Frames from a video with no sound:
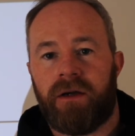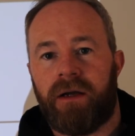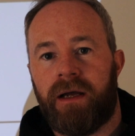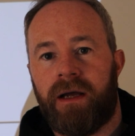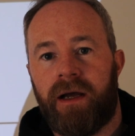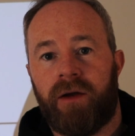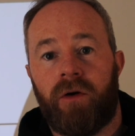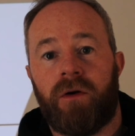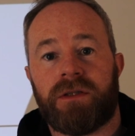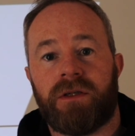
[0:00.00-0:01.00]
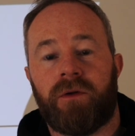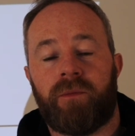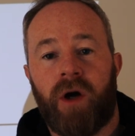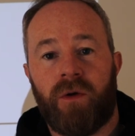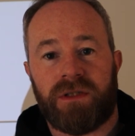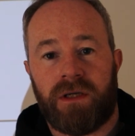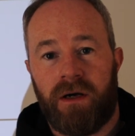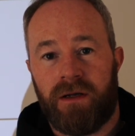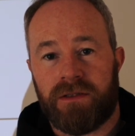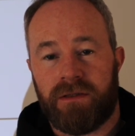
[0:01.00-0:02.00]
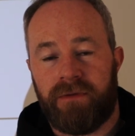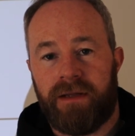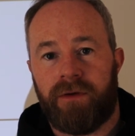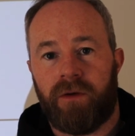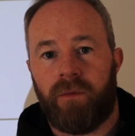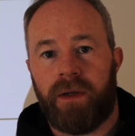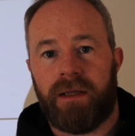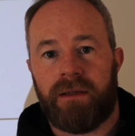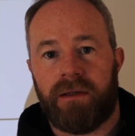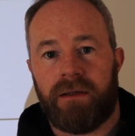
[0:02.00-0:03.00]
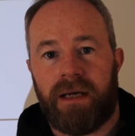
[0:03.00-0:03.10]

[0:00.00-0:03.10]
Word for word: and also the pros and cons of living within